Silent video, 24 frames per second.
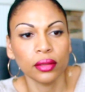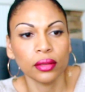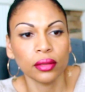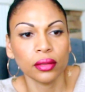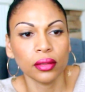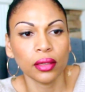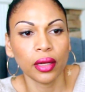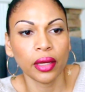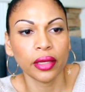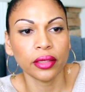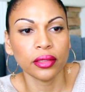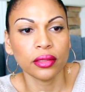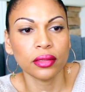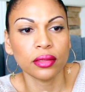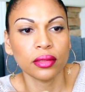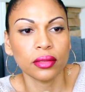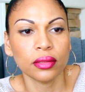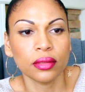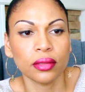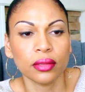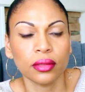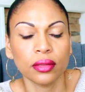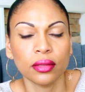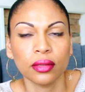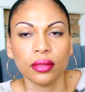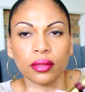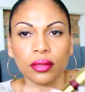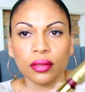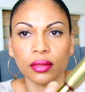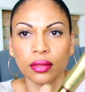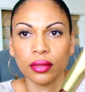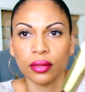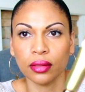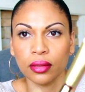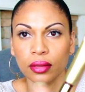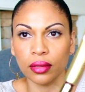Nice.
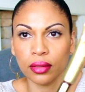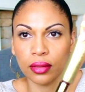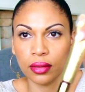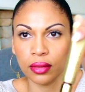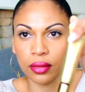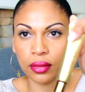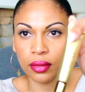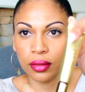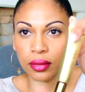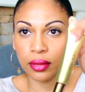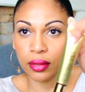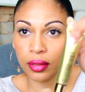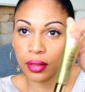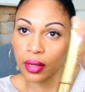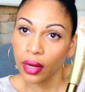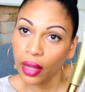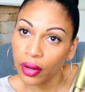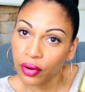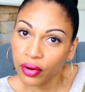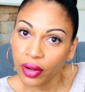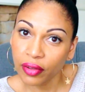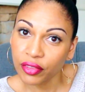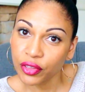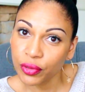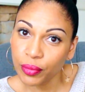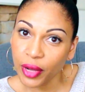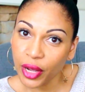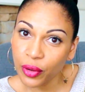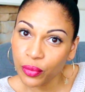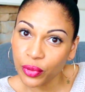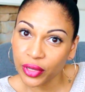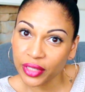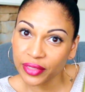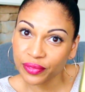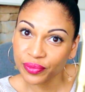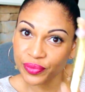Now I don't have to buy
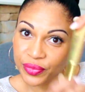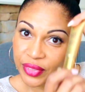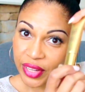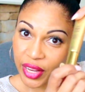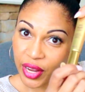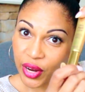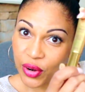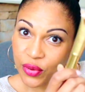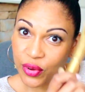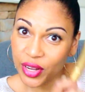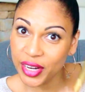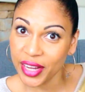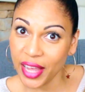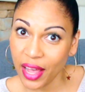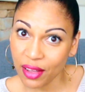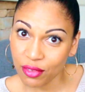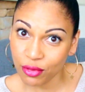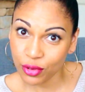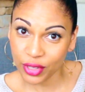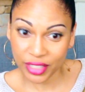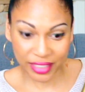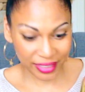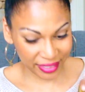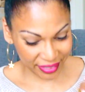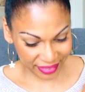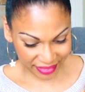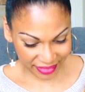one. I already have one.